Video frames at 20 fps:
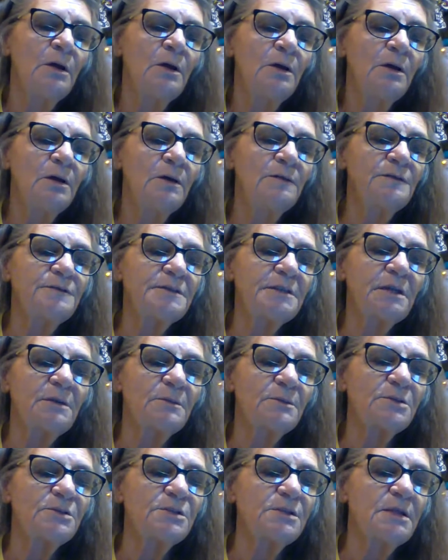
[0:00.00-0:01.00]
of
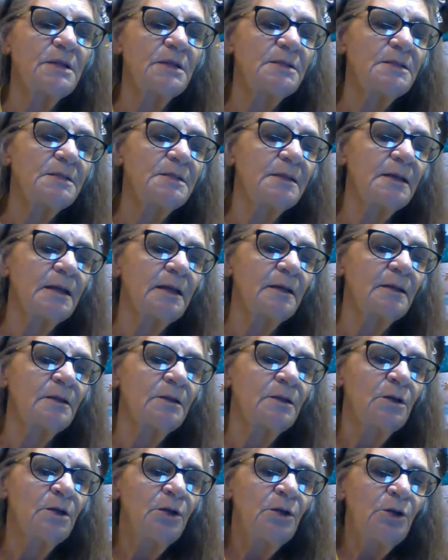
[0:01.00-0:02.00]
summer sunset.
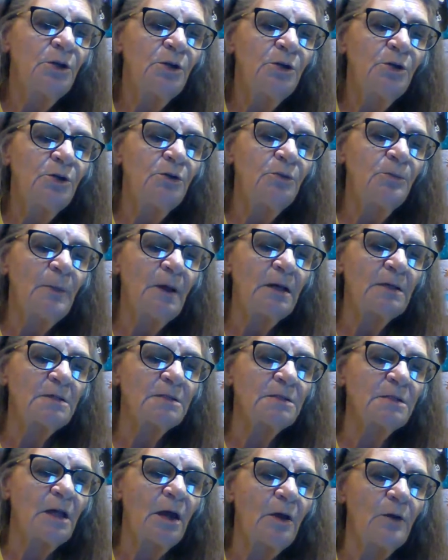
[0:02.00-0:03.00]
You
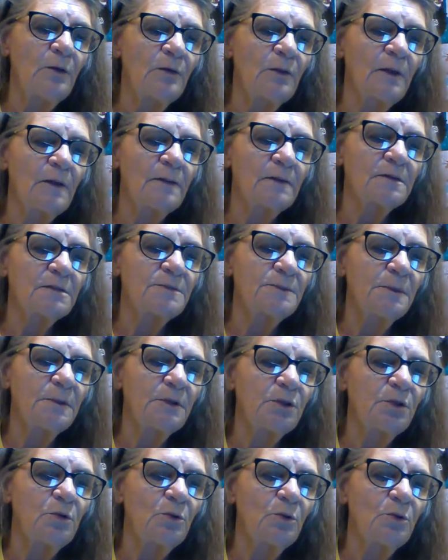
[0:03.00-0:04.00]
must know that this
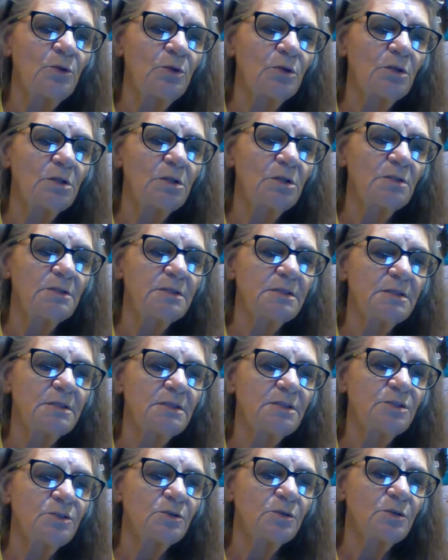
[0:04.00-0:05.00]
peculiar little
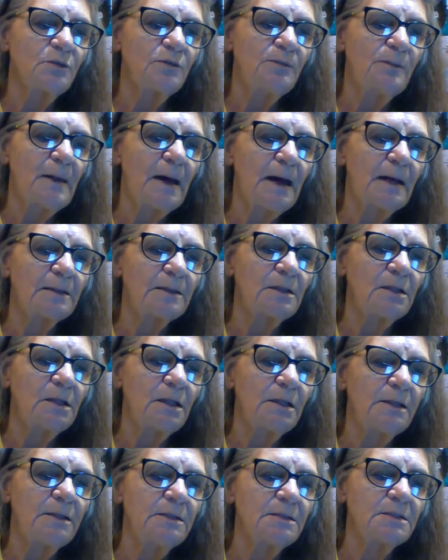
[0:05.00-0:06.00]
sister of mine
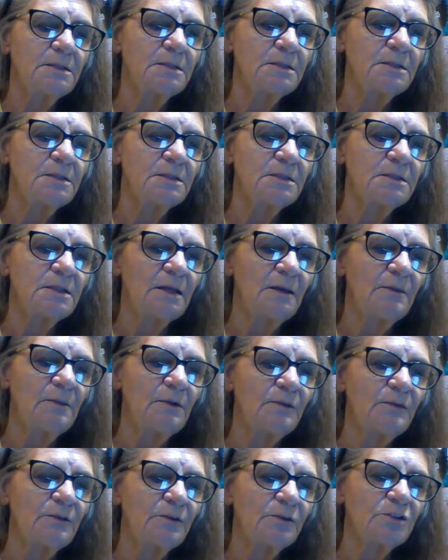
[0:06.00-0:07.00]
clings to some
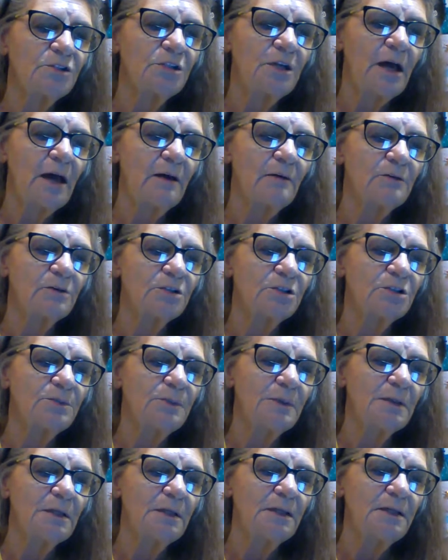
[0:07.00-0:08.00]
of her childish
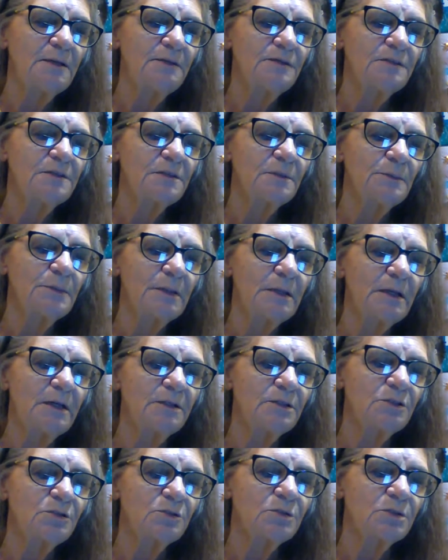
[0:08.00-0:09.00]
beliefs and
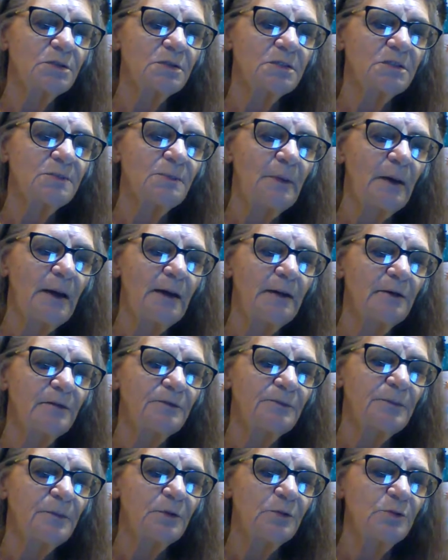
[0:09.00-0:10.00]
pleasures in spite
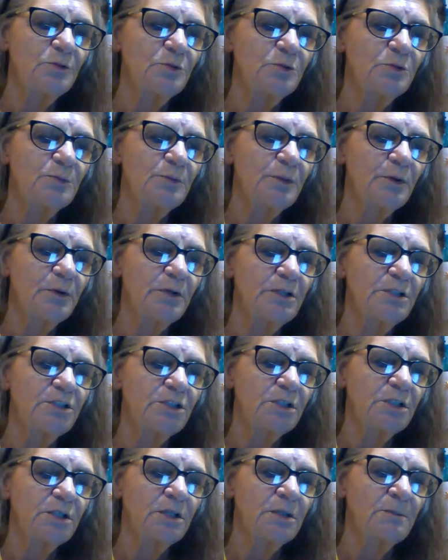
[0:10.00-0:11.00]
of Prue's
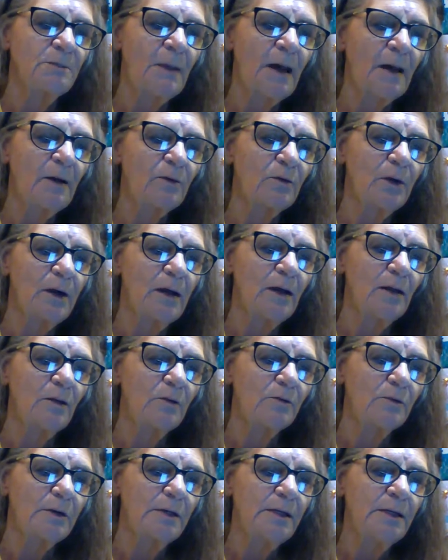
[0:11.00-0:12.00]
preaching and my
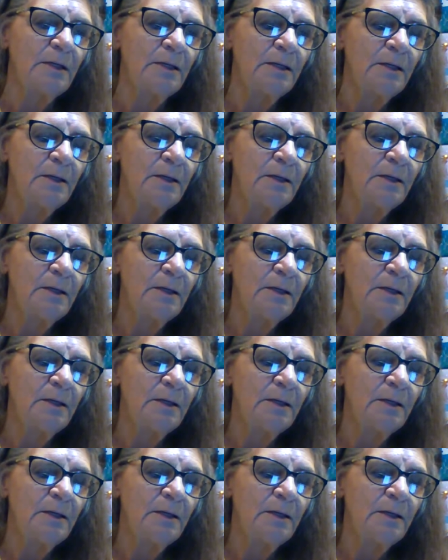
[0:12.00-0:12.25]
raillery,